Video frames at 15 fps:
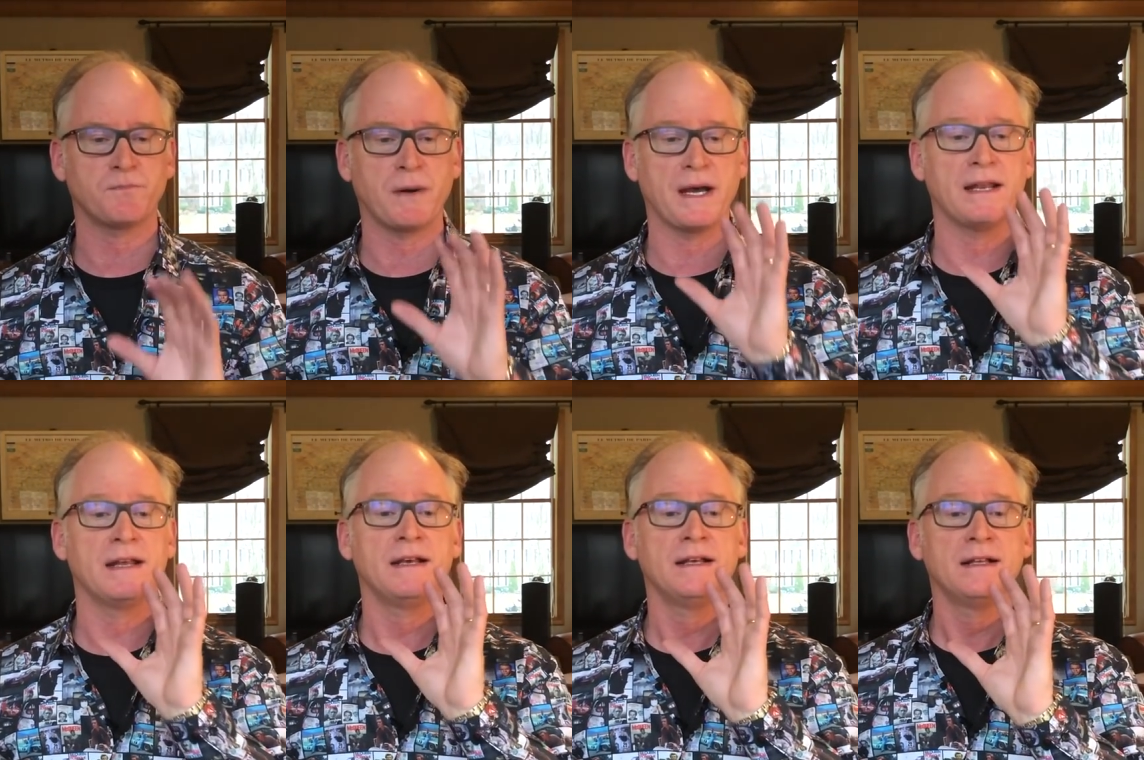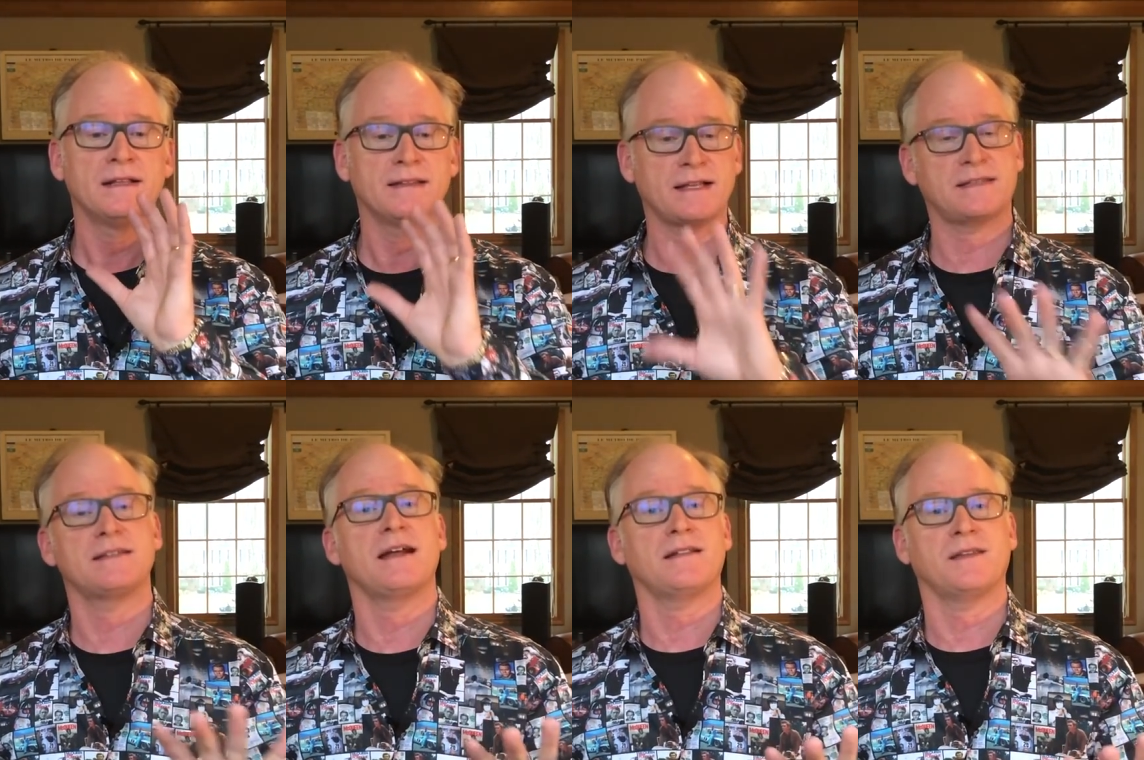But
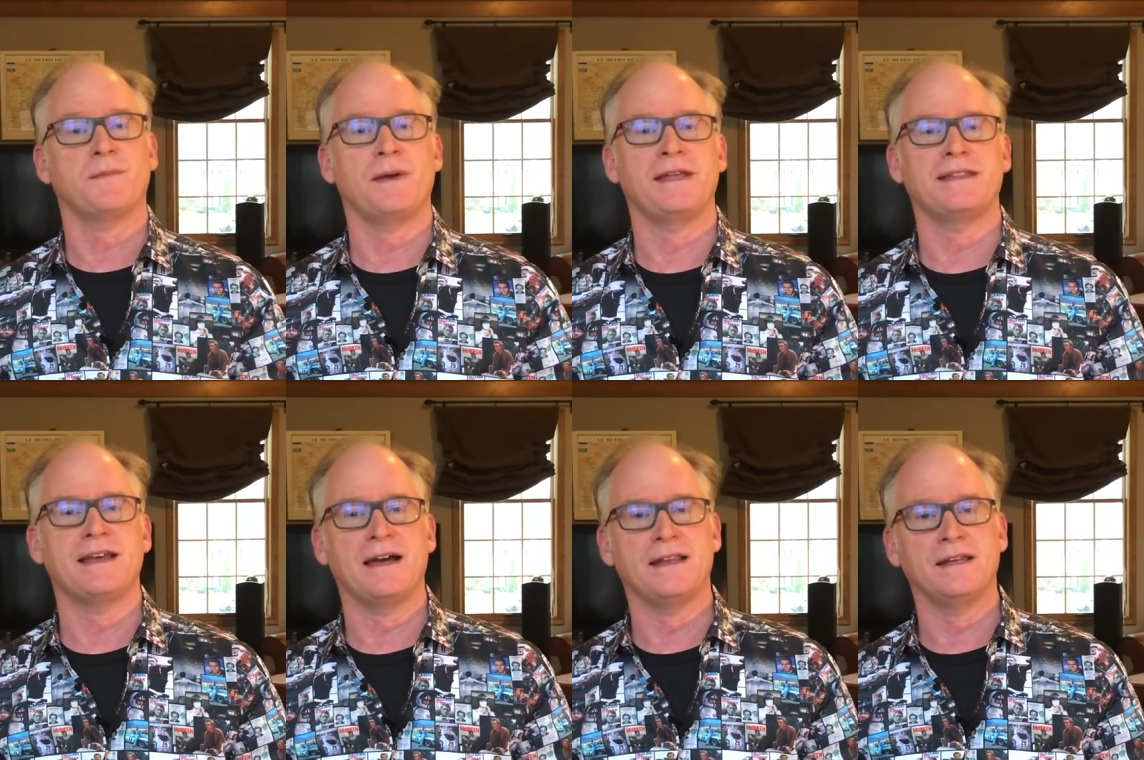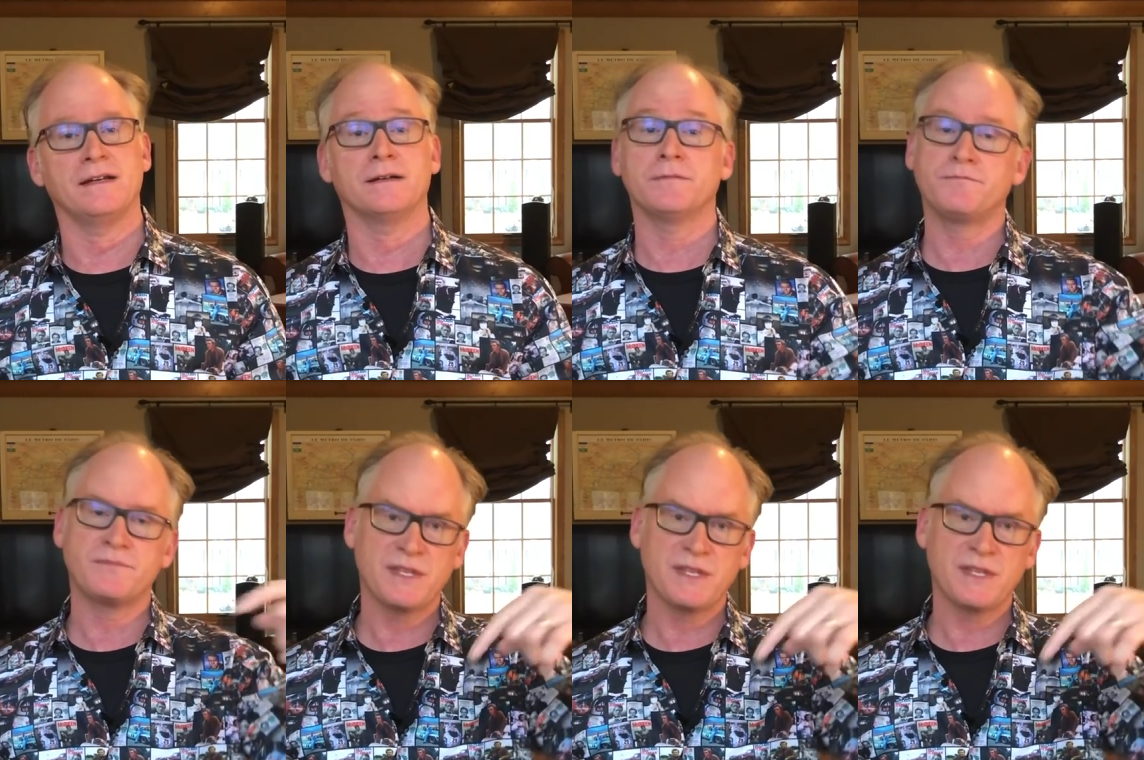let's not debate that here.